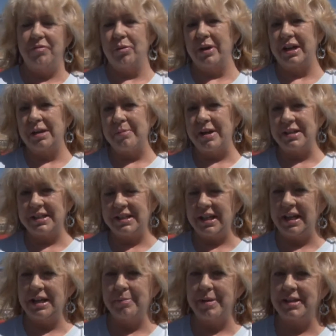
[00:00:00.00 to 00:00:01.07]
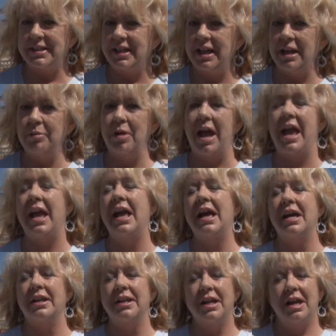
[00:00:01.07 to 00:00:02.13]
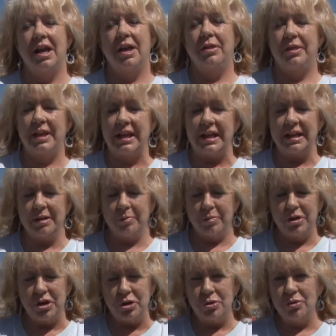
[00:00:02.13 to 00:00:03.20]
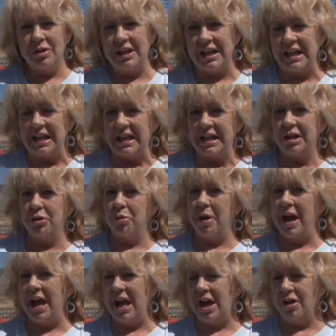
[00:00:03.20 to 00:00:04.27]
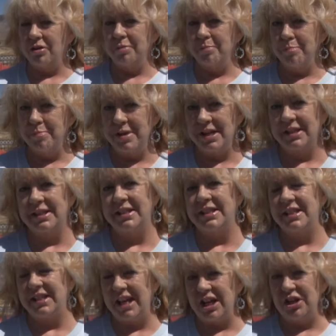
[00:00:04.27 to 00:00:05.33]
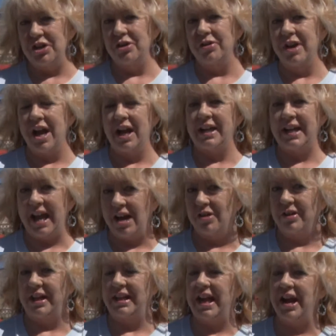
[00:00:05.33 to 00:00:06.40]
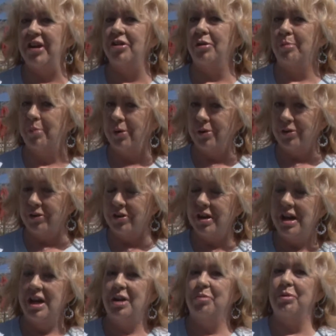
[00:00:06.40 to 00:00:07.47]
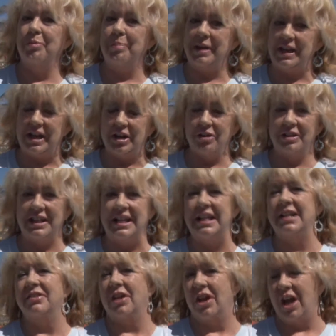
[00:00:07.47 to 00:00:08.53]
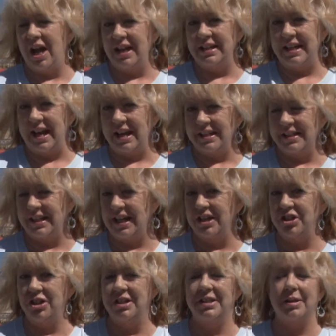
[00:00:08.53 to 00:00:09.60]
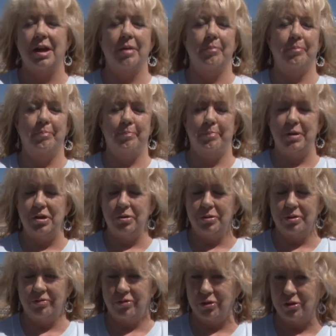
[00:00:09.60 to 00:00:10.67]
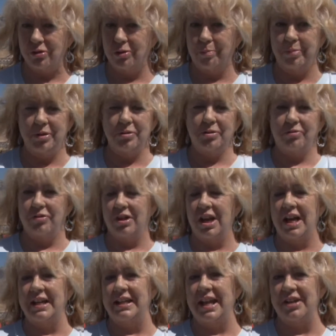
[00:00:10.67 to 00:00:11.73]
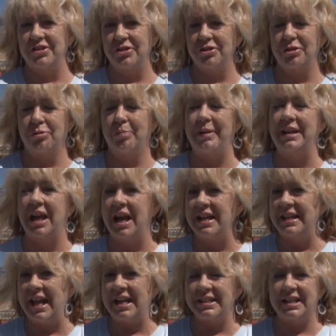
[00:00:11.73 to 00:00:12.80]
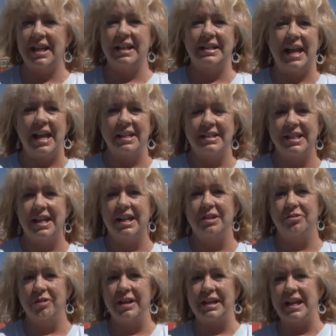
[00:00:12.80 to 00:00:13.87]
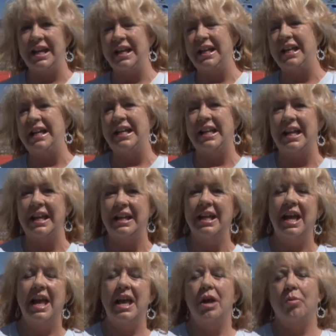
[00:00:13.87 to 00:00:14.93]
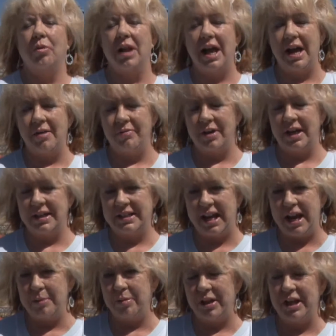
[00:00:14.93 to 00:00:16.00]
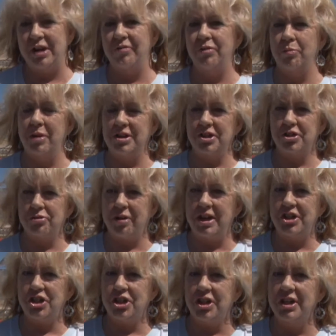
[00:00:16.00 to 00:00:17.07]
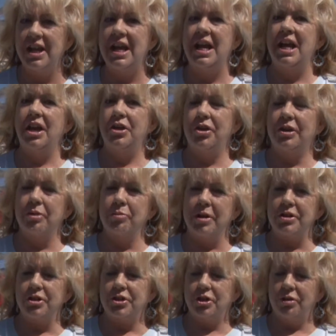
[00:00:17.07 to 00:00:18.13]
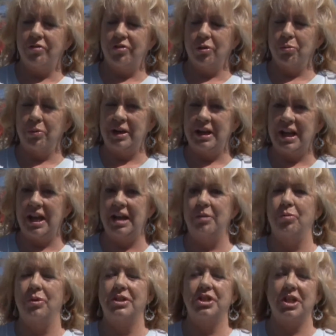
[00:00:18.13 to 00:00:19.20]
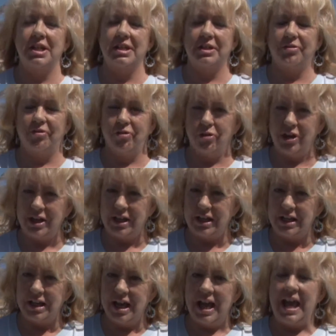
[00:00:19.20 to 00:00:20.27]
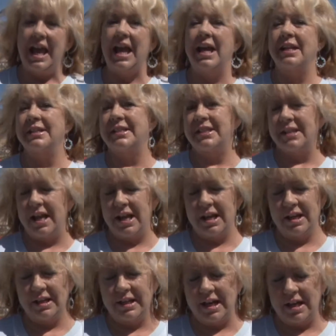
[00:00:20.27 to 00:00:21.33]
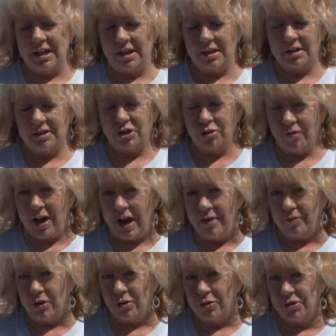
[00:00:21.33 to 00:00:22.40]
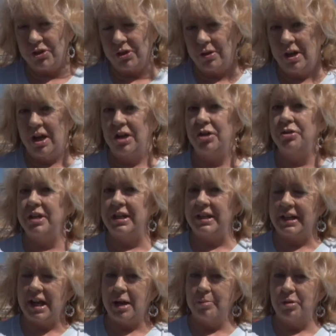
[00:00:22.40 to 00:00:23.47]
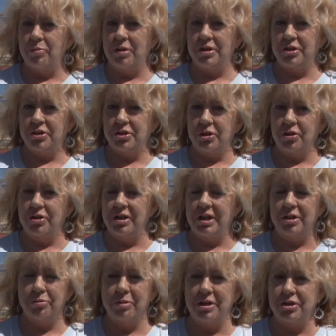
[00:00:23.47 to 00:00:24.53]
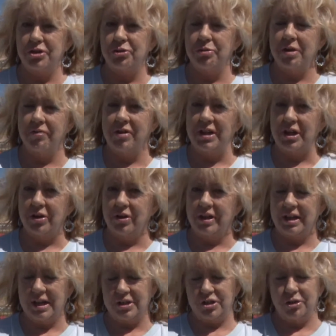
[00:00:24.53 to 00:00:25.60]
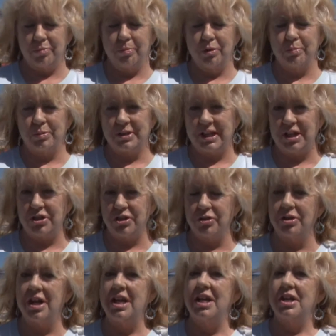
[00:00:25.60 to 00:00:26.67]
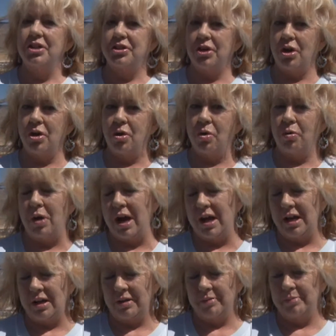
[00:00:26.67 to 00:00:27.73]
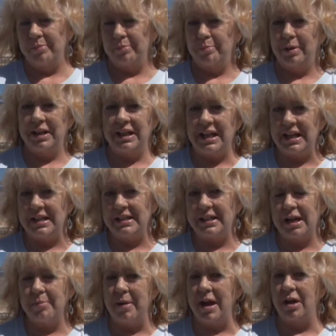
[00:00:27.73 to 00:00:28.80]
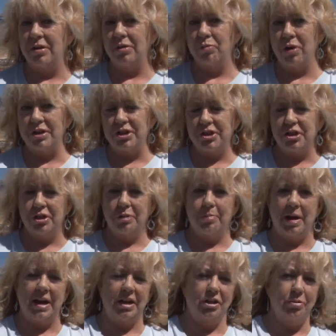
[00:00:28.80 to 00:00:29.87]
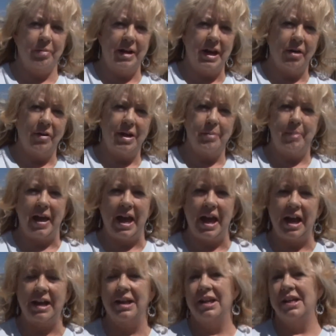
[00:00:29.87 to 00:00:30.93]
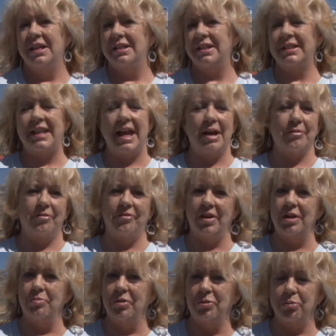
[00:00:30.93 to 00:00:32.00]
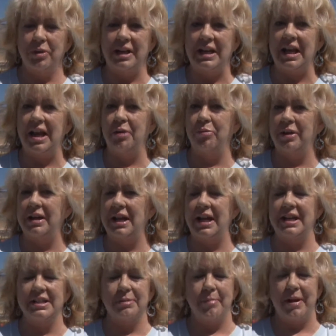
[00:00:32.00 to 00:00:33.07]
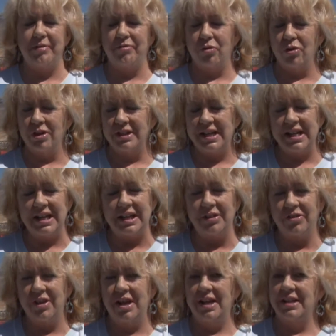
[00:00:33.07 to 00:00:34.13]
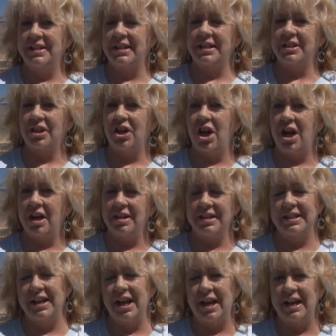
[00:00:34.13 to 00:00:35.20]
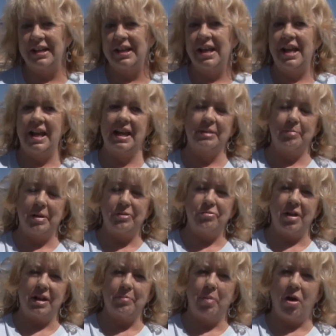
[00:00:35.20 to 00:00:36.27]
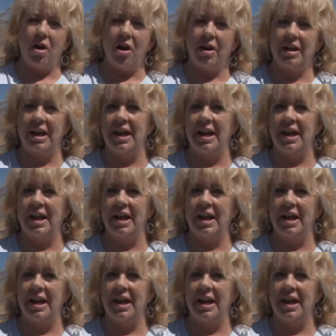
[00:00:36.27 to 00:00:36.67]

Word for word: If you want to come out and sing, come out and sing. And the newly crowned Miss Senior Nye County, Carol Burton, will be here leading the line dancing. She's a Beautiful girl, beautiful line dancer. So we'll be line dancing, dancing, drinking, eating. We'll have a table here for registration. You can register for relay, which is free. And, and uh, survivors, you need to come and register. You need to register every year, get your purple t-shirt. So uh, please come out, register, buy a luminaria bag. Just have fun with relay. Relay is May 14th, 6 o'clock at night at Petrack Park.